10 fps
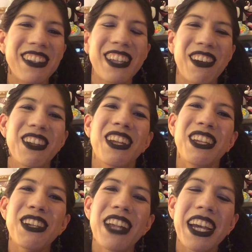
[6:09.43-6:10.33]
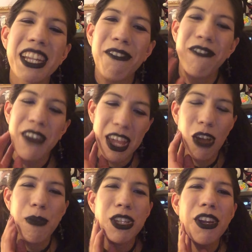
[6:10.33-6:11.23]
No, you're not gonna
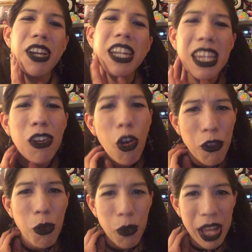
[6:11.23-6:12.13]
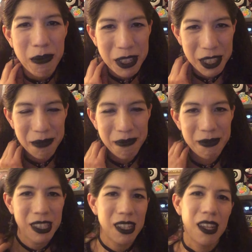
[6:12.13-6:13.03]
fail, but you're gonna get overwhelmed.
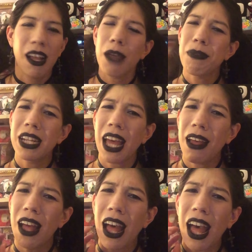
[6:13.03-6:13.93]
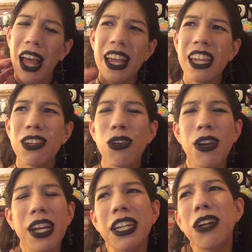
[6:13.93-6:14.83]
I mean,
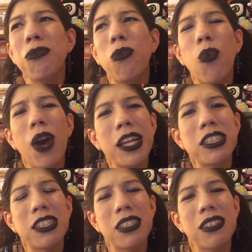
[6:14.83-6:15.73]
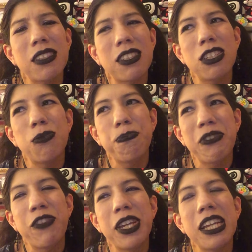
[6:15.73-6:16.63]
you're gonna want to
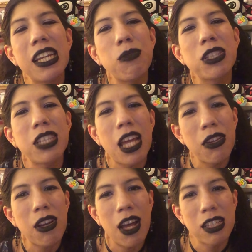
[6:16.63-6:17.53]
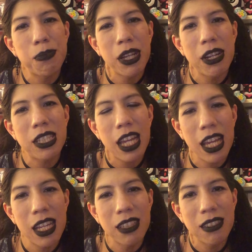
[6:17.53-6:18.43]
fit in with the other cosplayers,
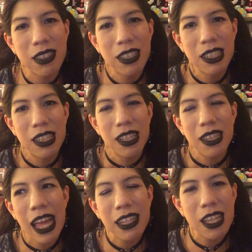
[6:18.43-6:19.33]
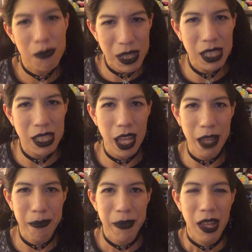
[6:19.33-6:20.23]
and that comes in
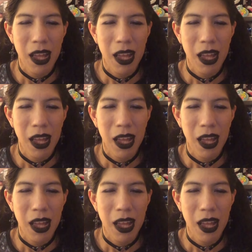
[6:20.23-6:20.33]
time.